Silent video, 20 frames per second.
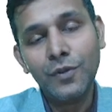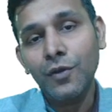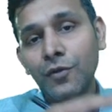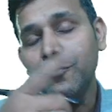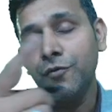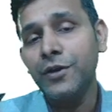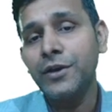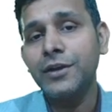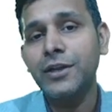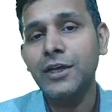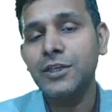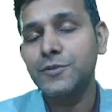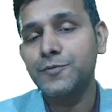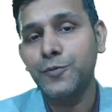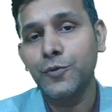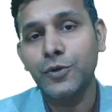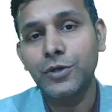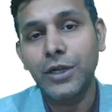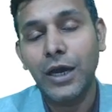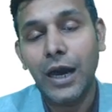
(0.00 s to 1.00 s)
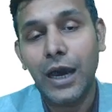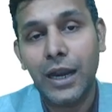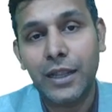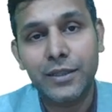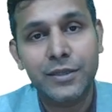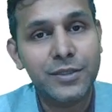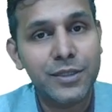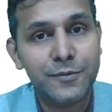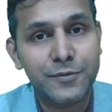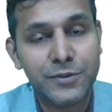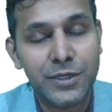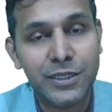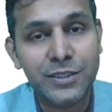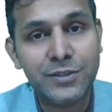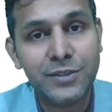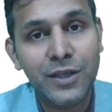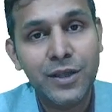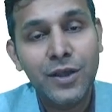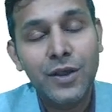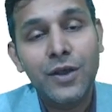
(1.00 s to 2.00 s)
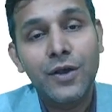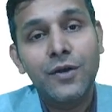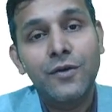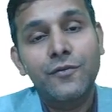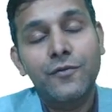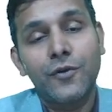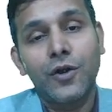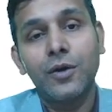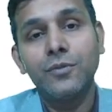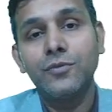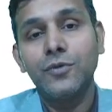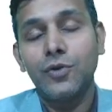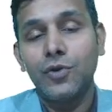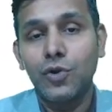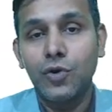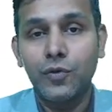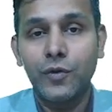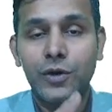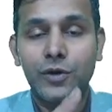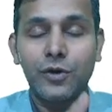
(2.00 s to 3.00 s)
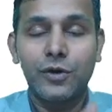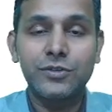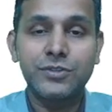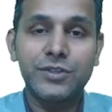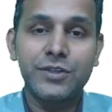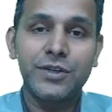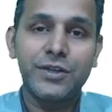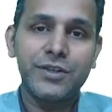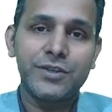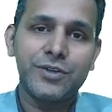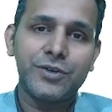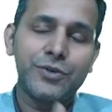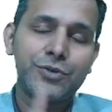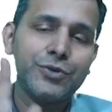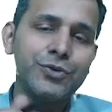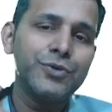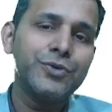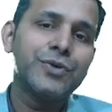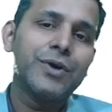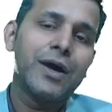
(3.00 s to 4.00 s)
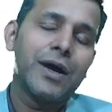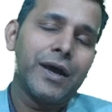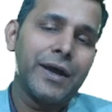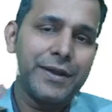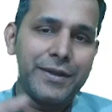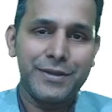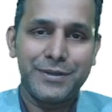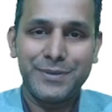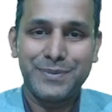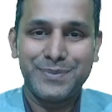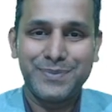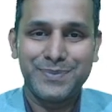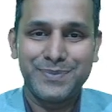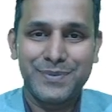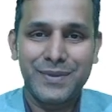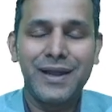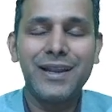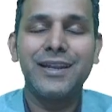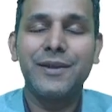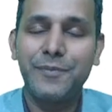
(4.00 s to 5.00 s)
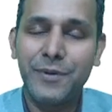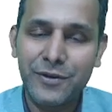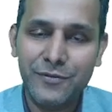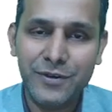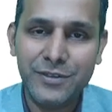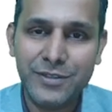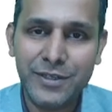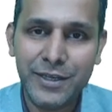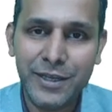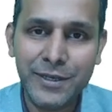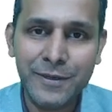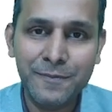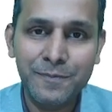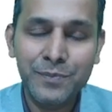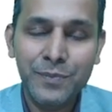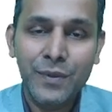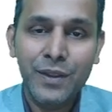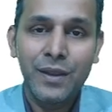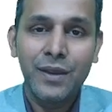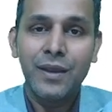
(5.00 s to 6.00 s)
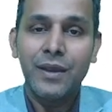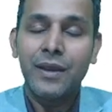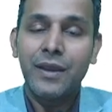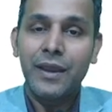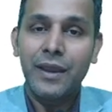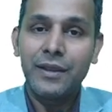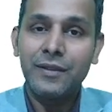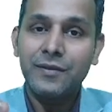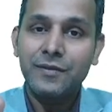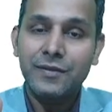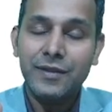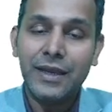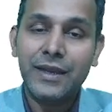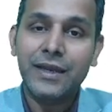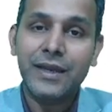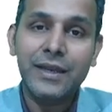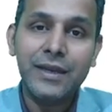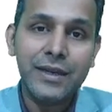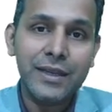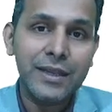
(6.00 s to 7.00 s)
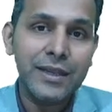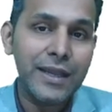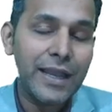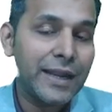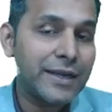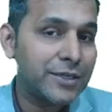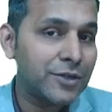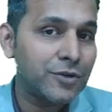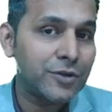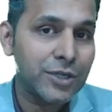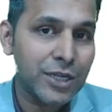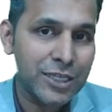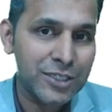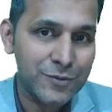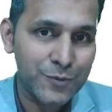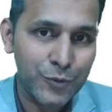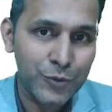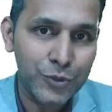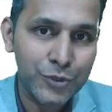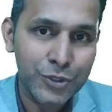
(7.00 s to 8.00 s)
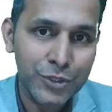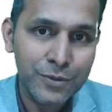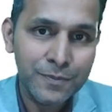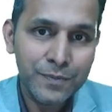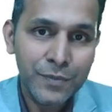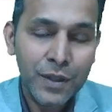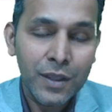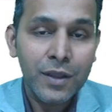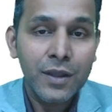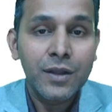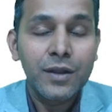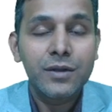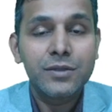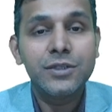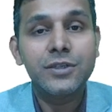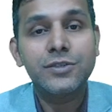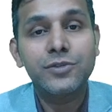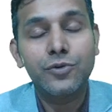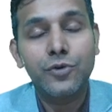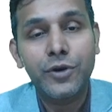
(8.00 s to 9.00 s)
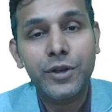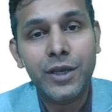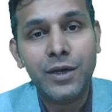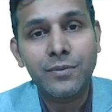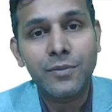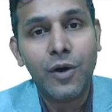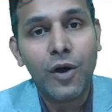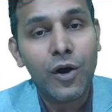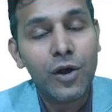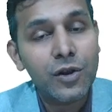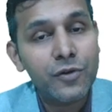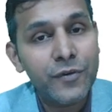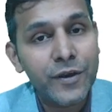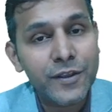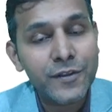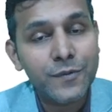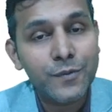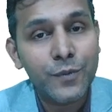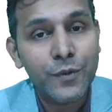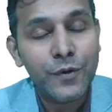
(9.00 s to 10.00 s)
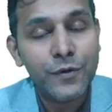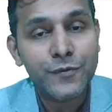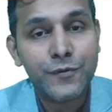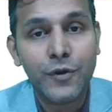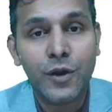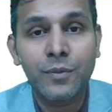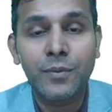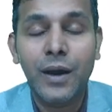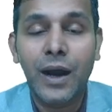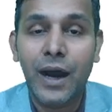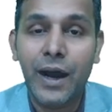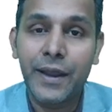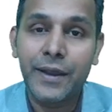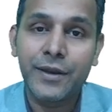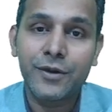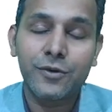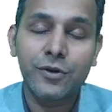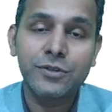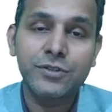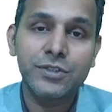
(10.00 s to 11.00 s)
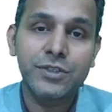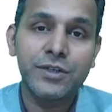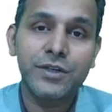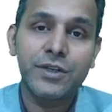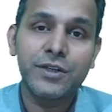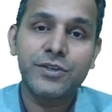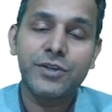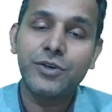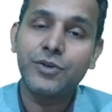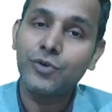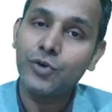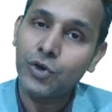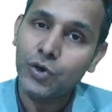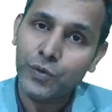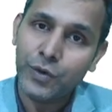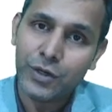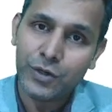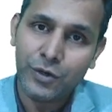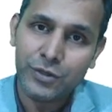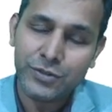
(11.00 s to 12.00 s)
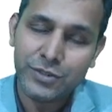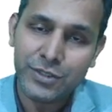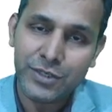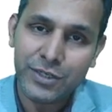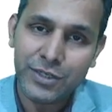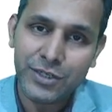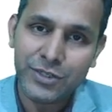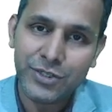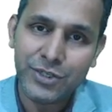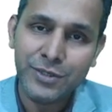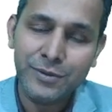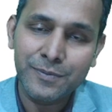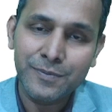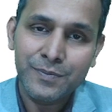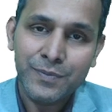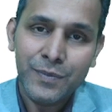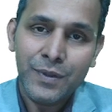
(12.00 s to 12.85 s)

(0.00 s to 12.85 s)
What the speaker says: we transport another substance from lower concentration to higher. I'll repeat once again. In secondary active transport, the sodium always moves from higher concentration to lower concentration,